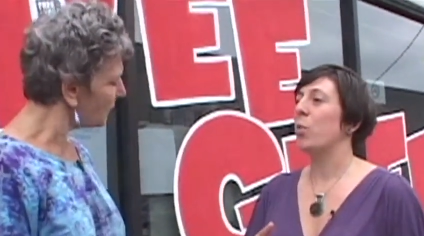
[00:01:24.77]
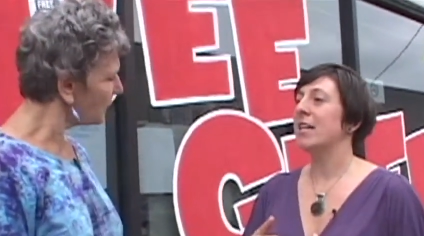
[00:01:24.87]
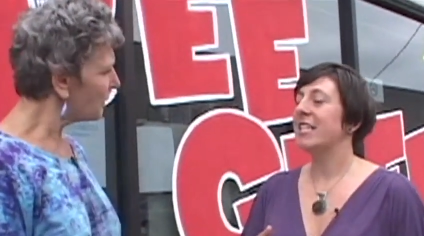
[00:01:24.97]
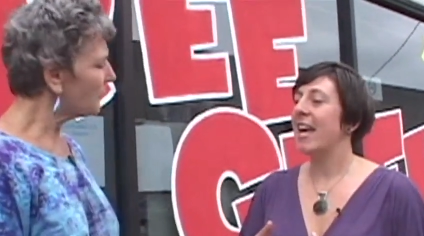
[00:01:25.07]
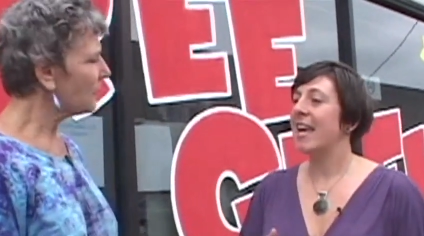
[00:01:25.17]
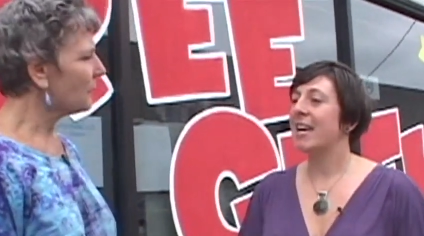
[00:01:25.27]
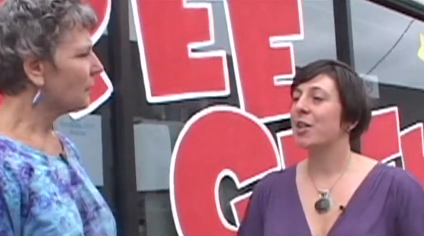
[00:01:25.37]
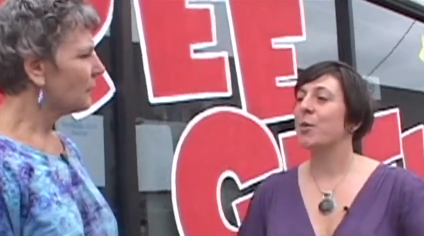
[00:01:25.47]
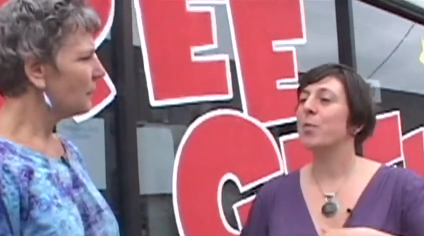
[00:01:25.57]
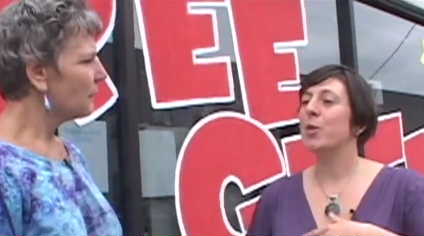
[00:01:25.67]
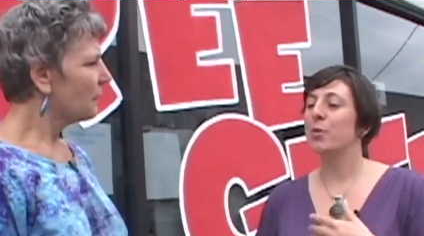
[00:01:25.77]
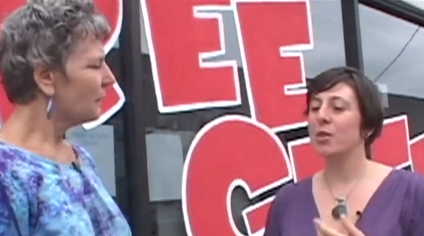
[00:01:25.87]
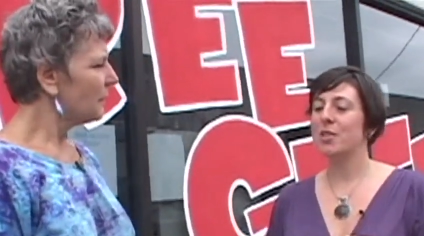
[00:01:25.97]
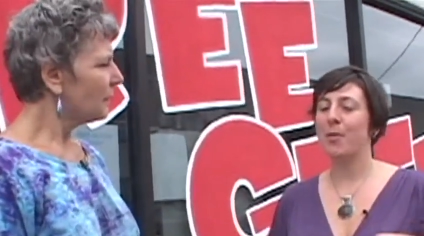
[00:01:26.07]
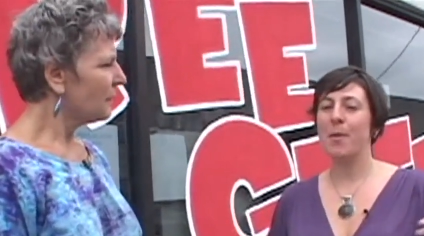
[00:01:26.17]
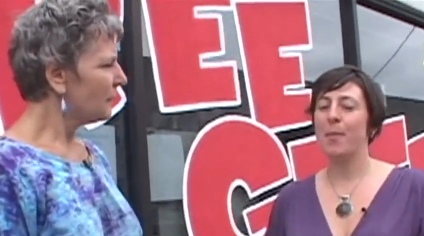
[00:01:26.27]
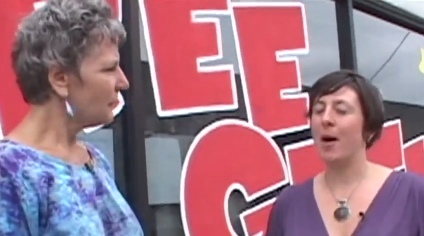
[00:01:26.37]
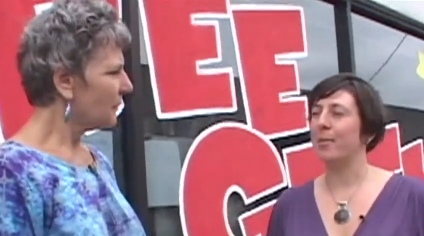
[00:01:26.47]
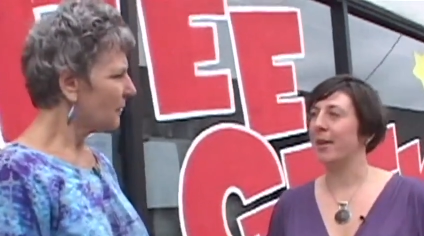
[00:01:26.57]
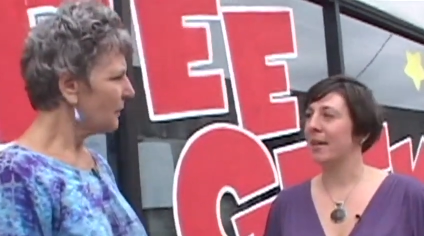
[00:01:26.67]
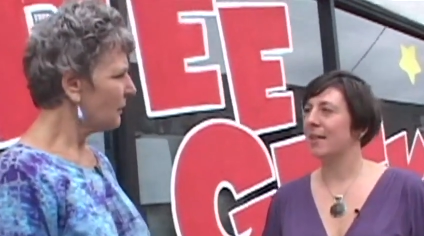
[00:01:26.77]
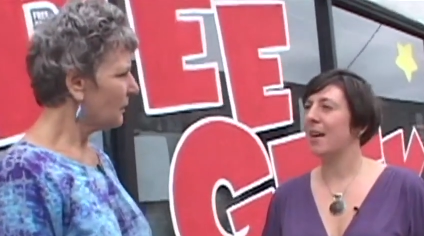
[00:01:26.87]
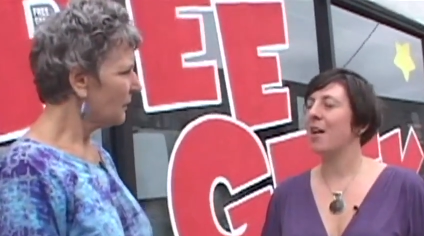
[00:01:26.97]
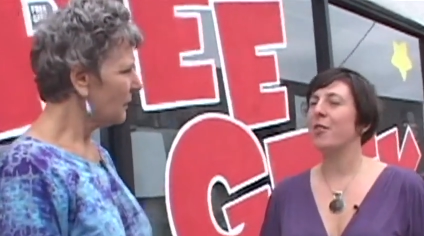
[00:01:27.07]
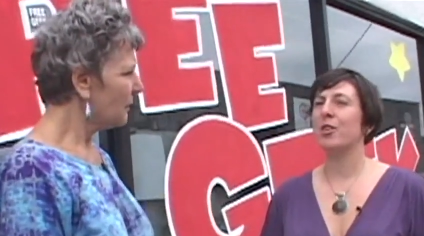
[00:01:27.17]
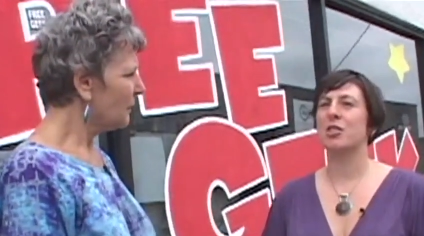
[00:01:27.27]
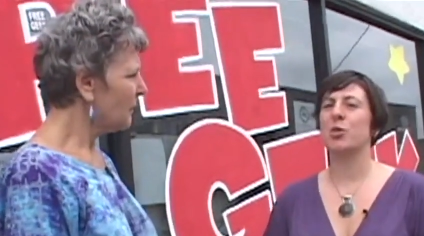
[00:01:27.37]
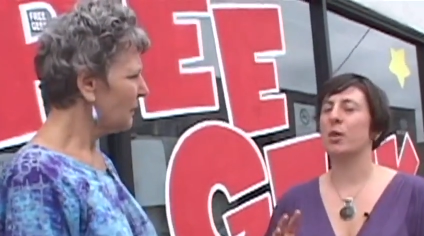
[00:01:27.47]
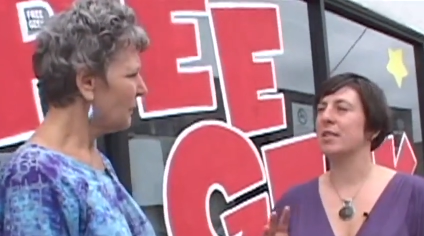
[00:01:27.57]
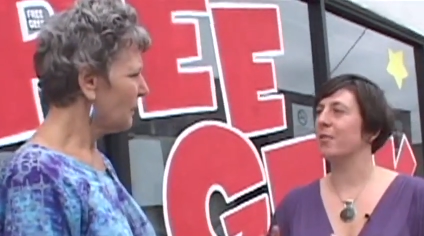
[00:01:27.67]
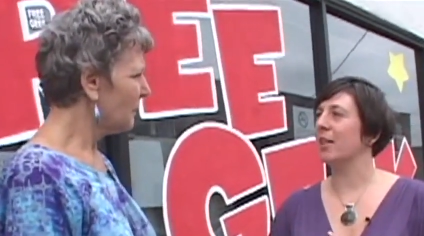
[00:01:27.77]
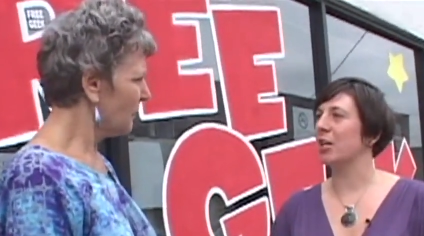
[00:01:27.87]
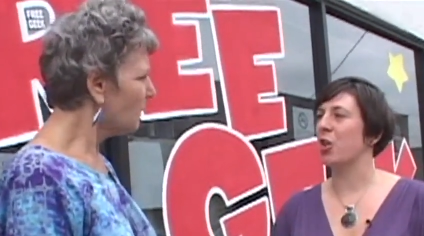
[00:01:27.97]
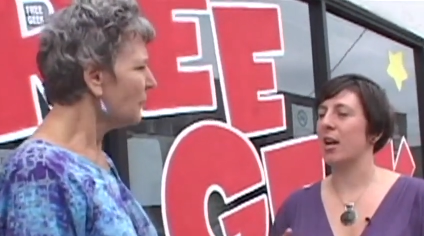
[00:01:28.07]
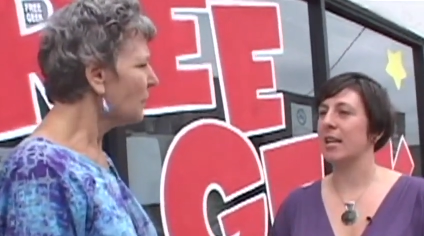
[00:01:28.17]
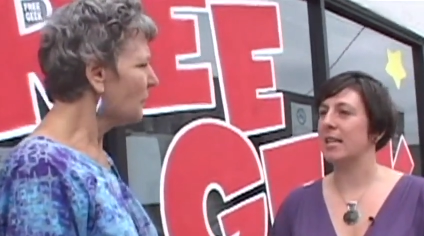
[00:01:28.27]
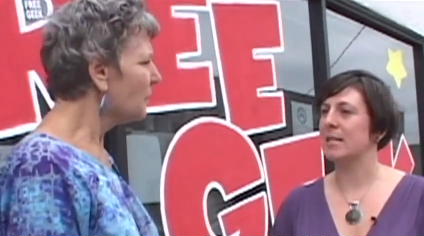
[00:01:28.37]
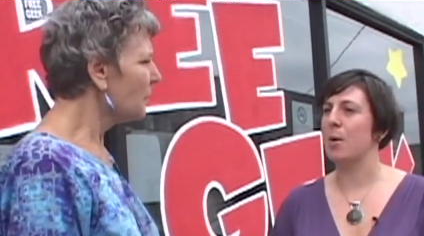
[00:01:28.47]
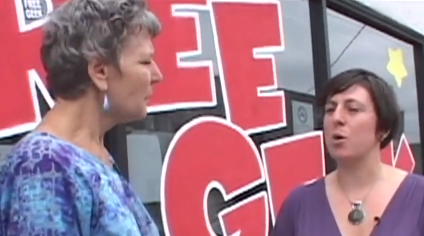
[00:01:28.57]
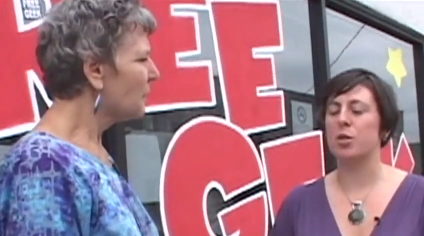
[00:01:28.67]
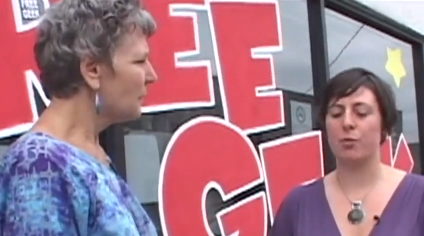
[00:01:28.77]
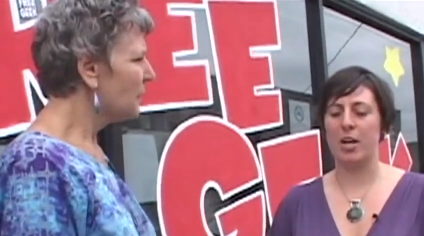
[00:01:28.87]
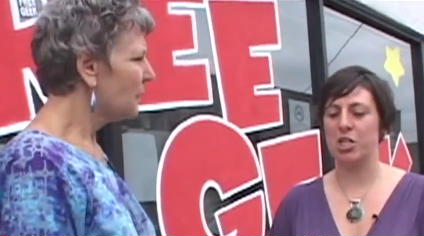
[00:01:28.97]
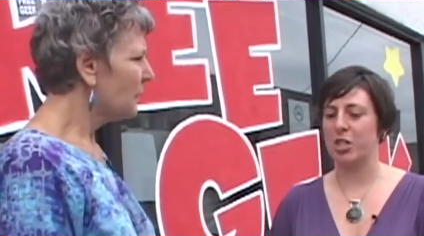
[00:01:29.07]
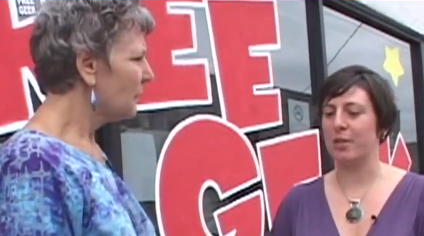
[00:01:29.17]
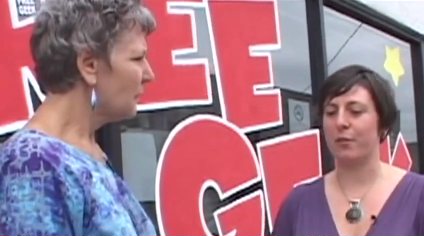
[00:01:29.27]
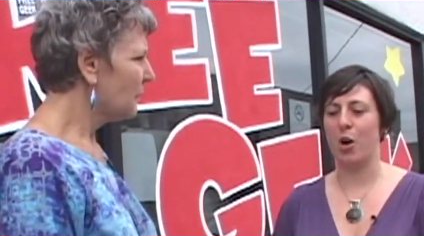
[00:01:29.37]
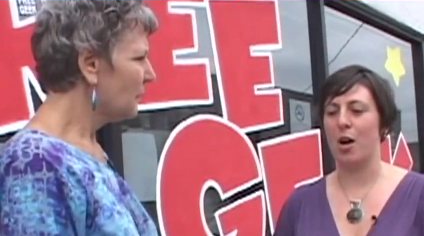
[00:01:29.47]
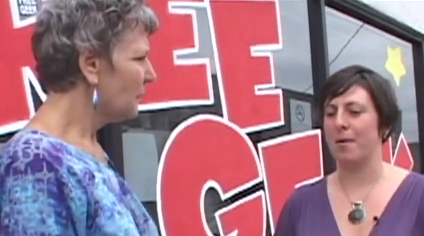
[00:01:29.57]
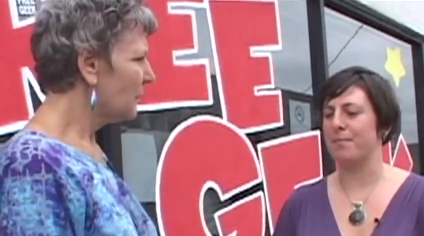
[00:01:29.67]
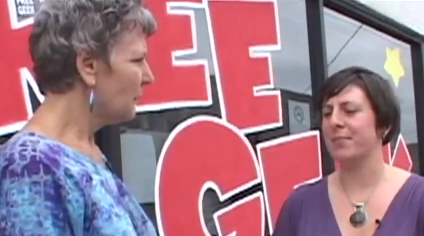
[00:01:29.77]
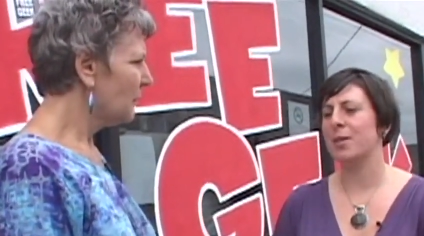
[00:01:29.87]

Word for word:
Speaker 1: We take hmm. computers from the public and other sorts of electronic gizmos, ranging from